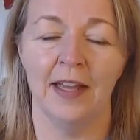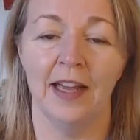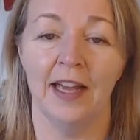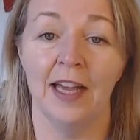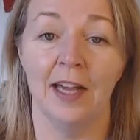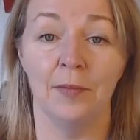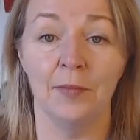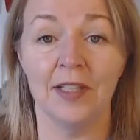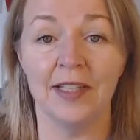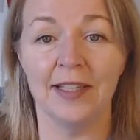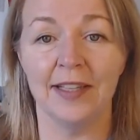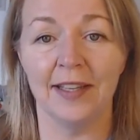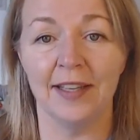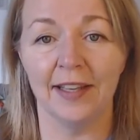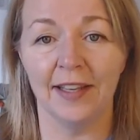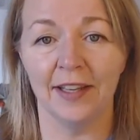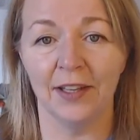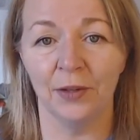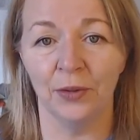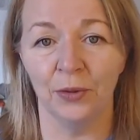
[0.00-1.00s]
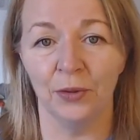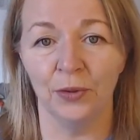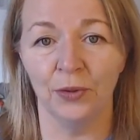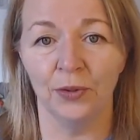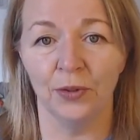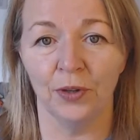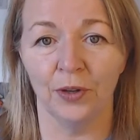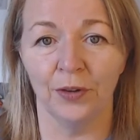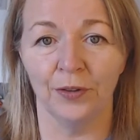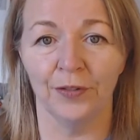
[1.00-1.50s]
I'm the CEO
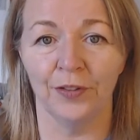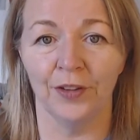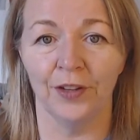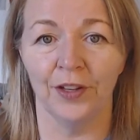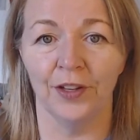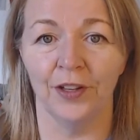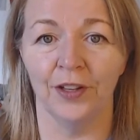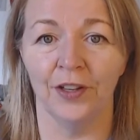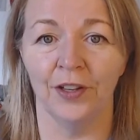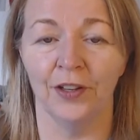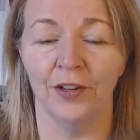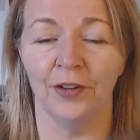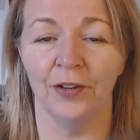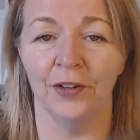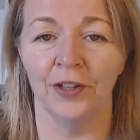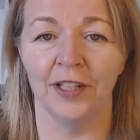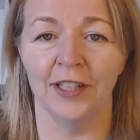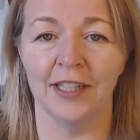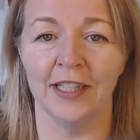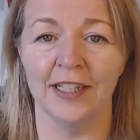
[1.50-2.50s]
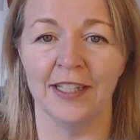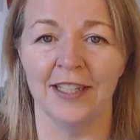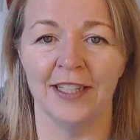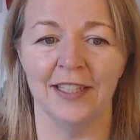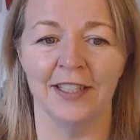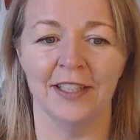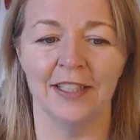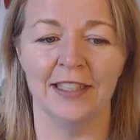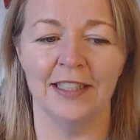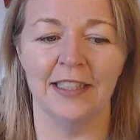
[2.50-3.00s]
of the
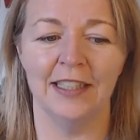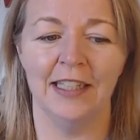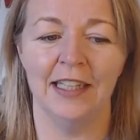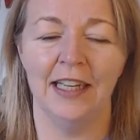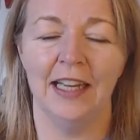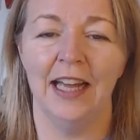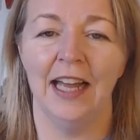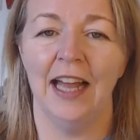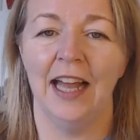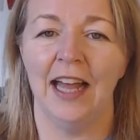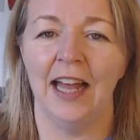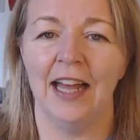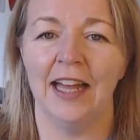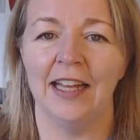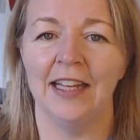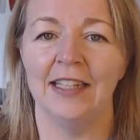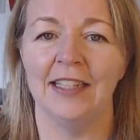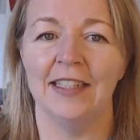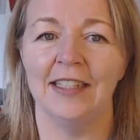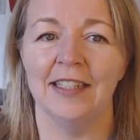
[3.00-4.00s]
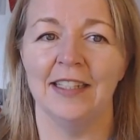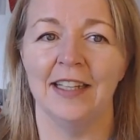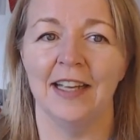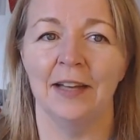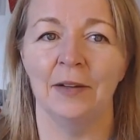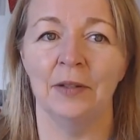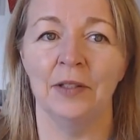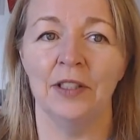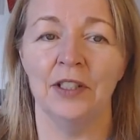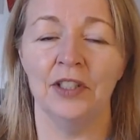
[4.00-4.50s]
organisation, and
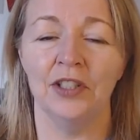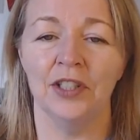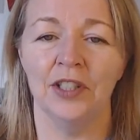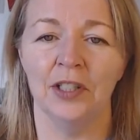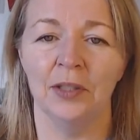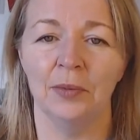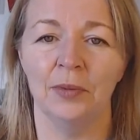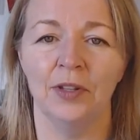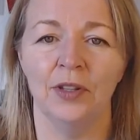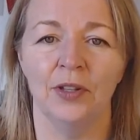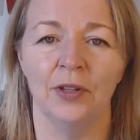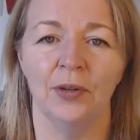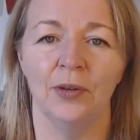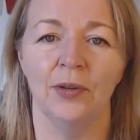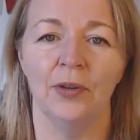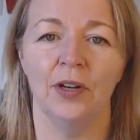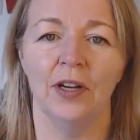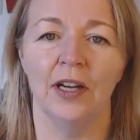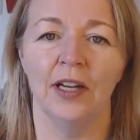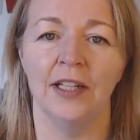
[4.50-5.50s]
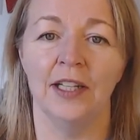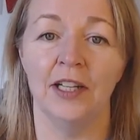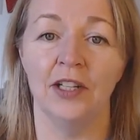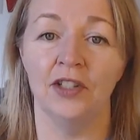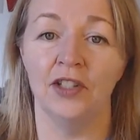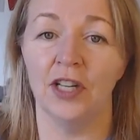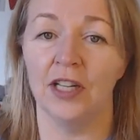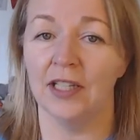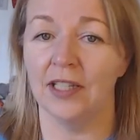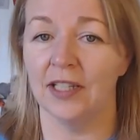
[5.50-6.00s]
I'm going to share with you an
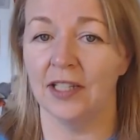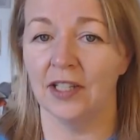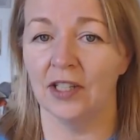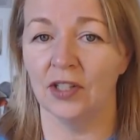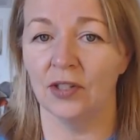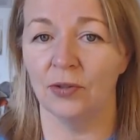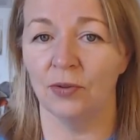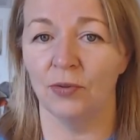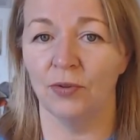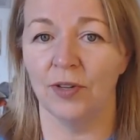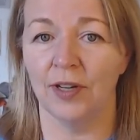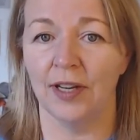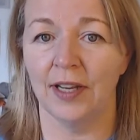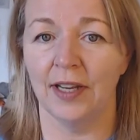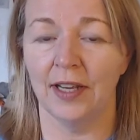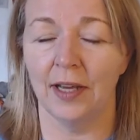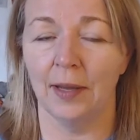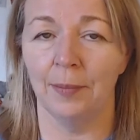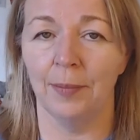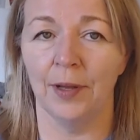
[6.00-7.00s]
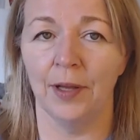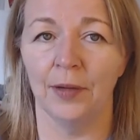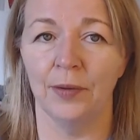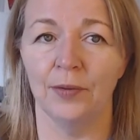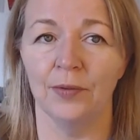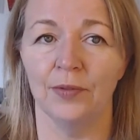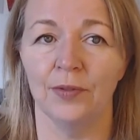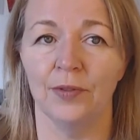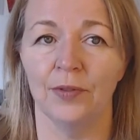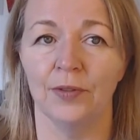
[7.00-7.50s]
interesting story
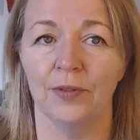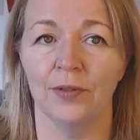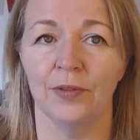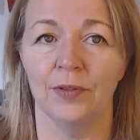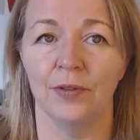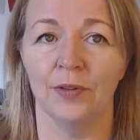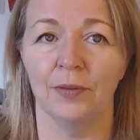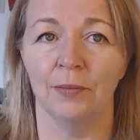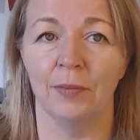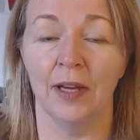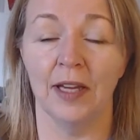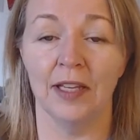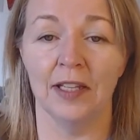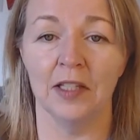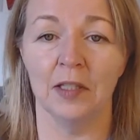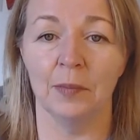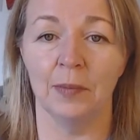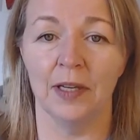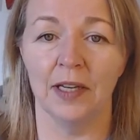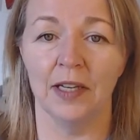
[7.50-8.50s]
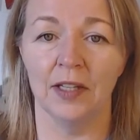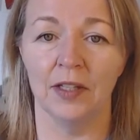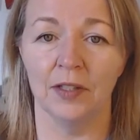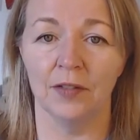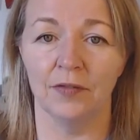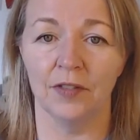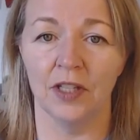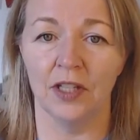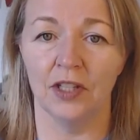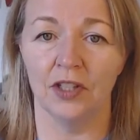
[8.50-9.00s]
about my experience
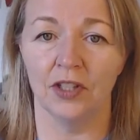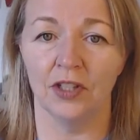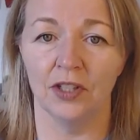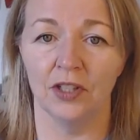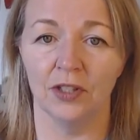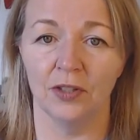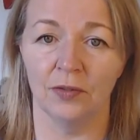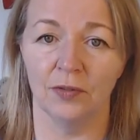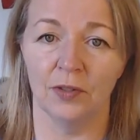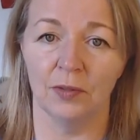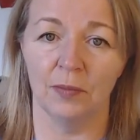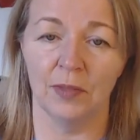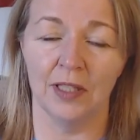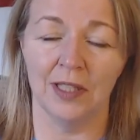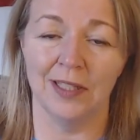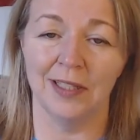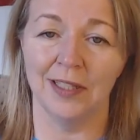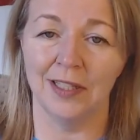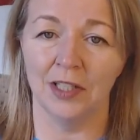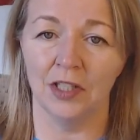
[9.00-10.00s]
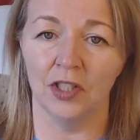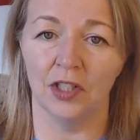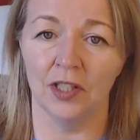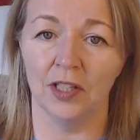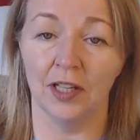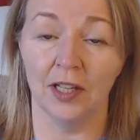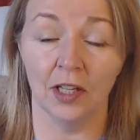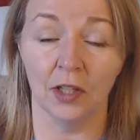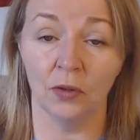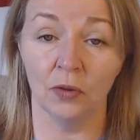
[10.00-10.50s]
of teaching children meditation,
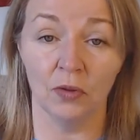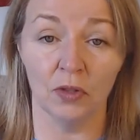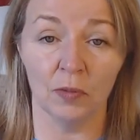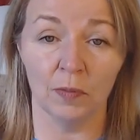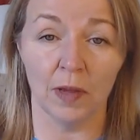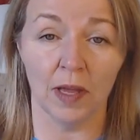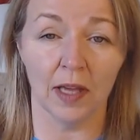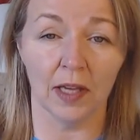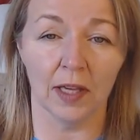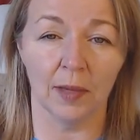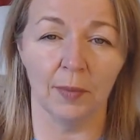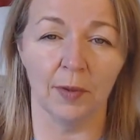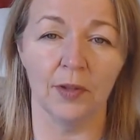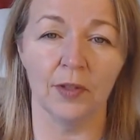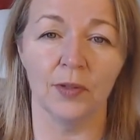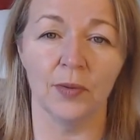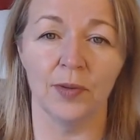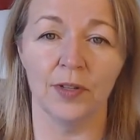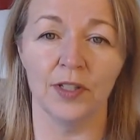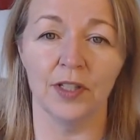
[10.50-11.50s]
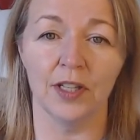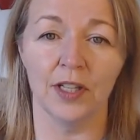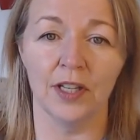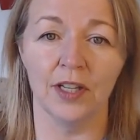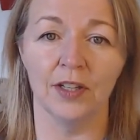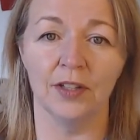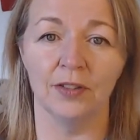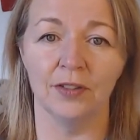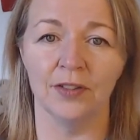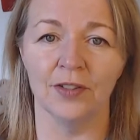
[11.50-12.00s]
and it goes back about 20
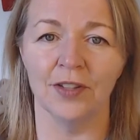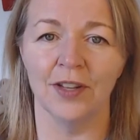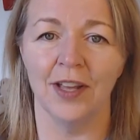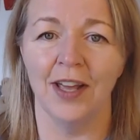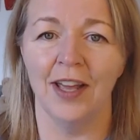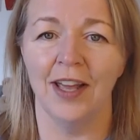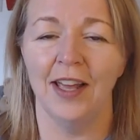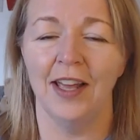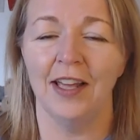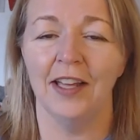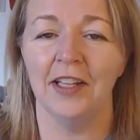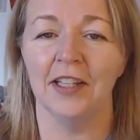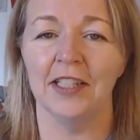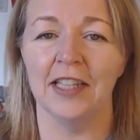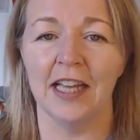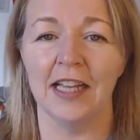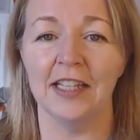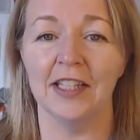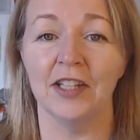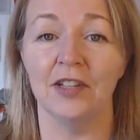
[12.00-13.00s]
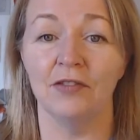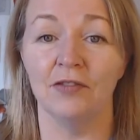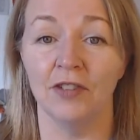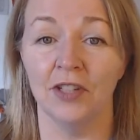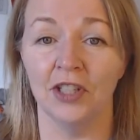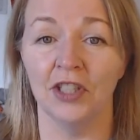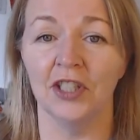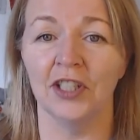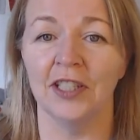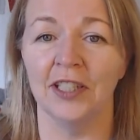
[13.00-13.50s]
years because that's
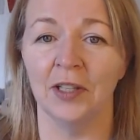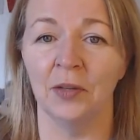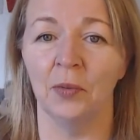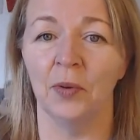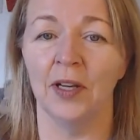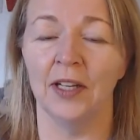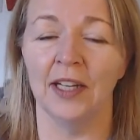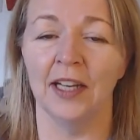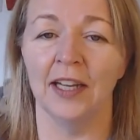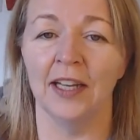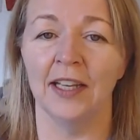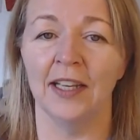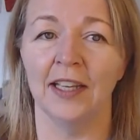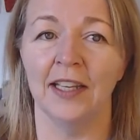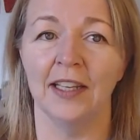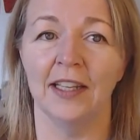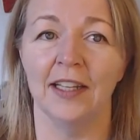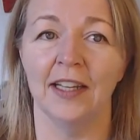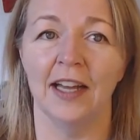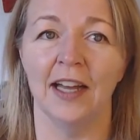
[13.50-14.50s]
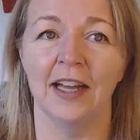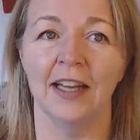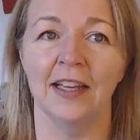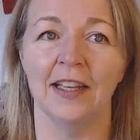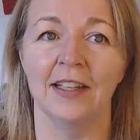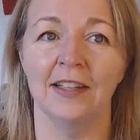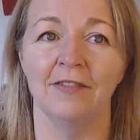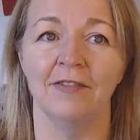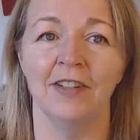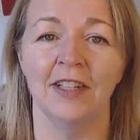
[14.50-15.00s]
originally when
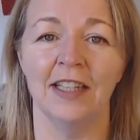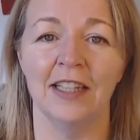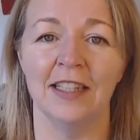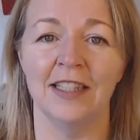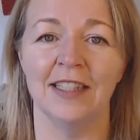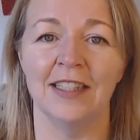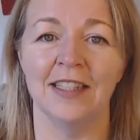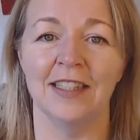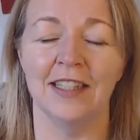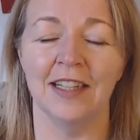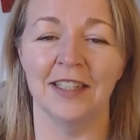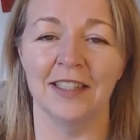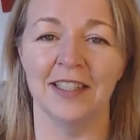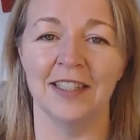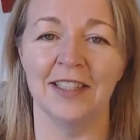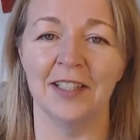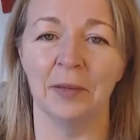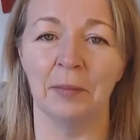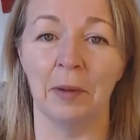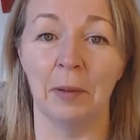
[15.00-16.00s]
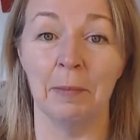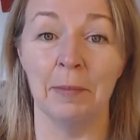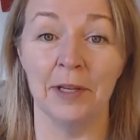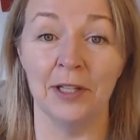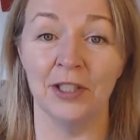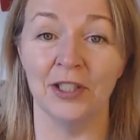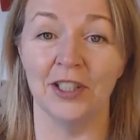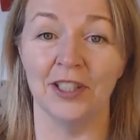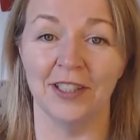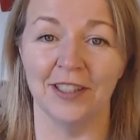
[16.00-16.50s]
I really started up a
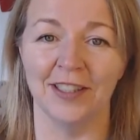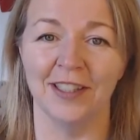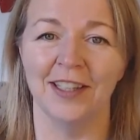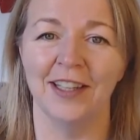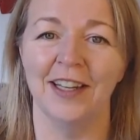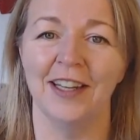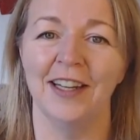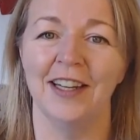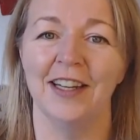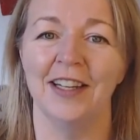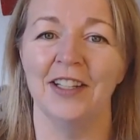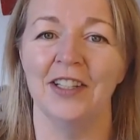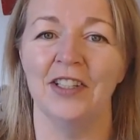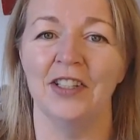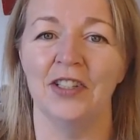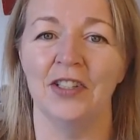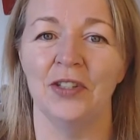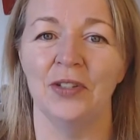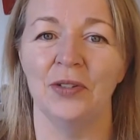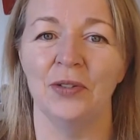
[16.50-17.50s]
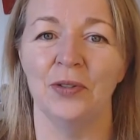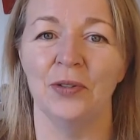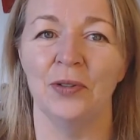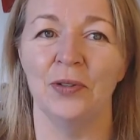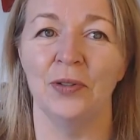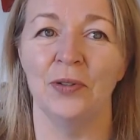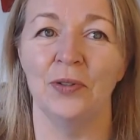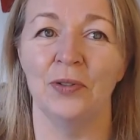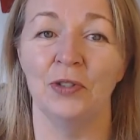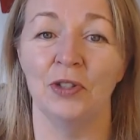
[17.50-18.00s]
mission
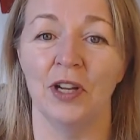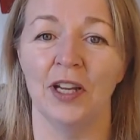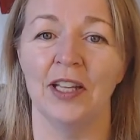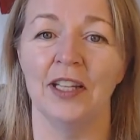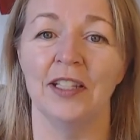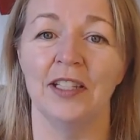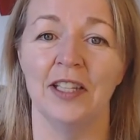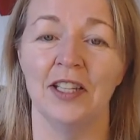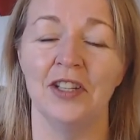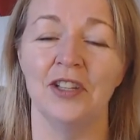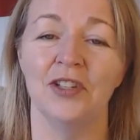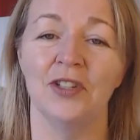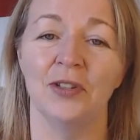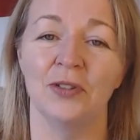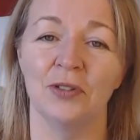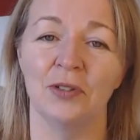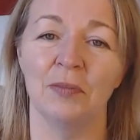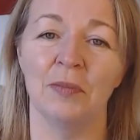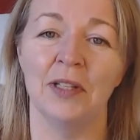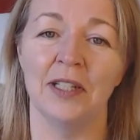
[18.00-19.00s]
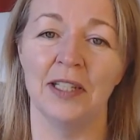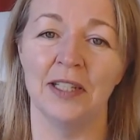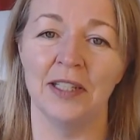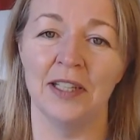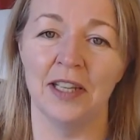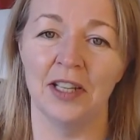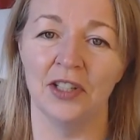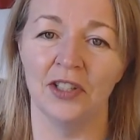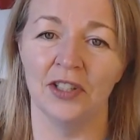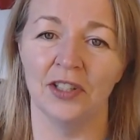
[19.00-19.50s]
to try and teach children
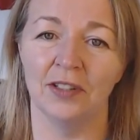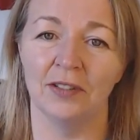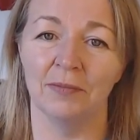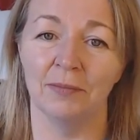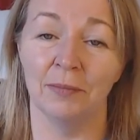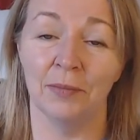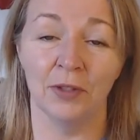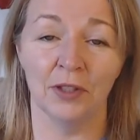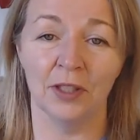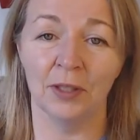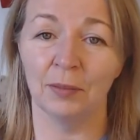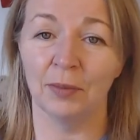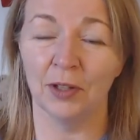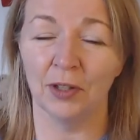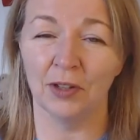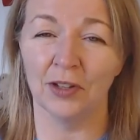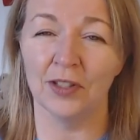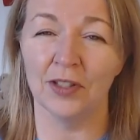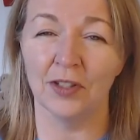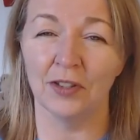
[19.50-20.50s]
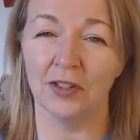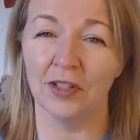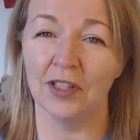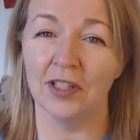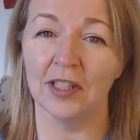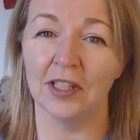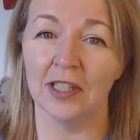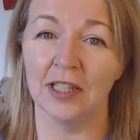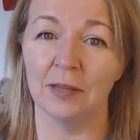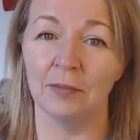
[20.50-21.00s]
meditation, purely because there
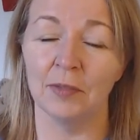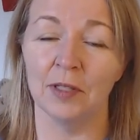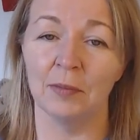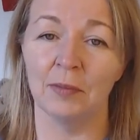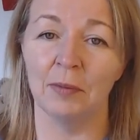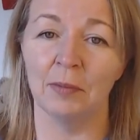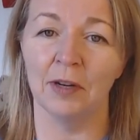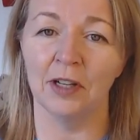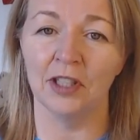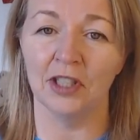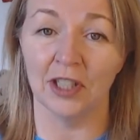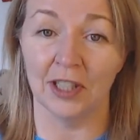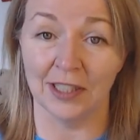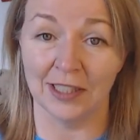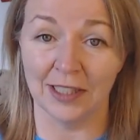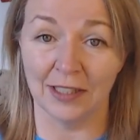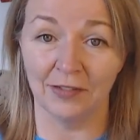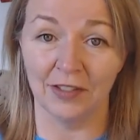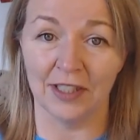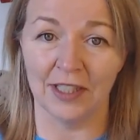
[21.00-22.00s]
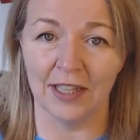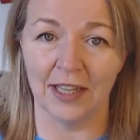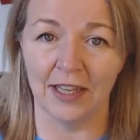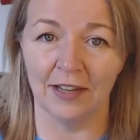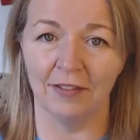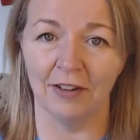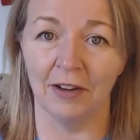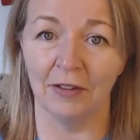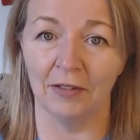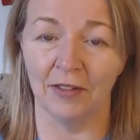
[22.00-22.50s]
didn't seem to be much activity
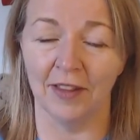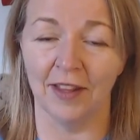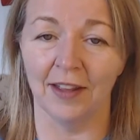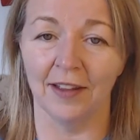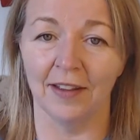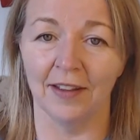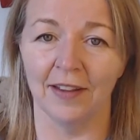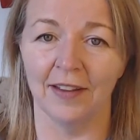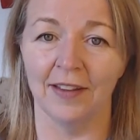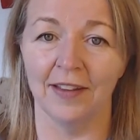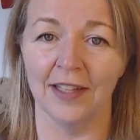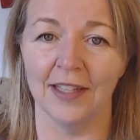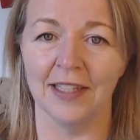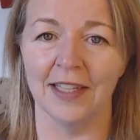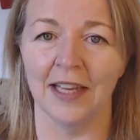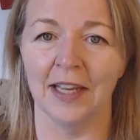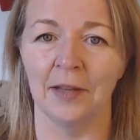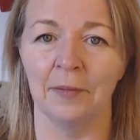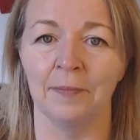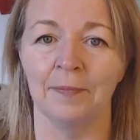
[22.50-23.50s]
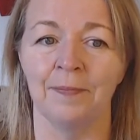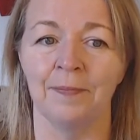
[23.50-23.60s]
around that at the time.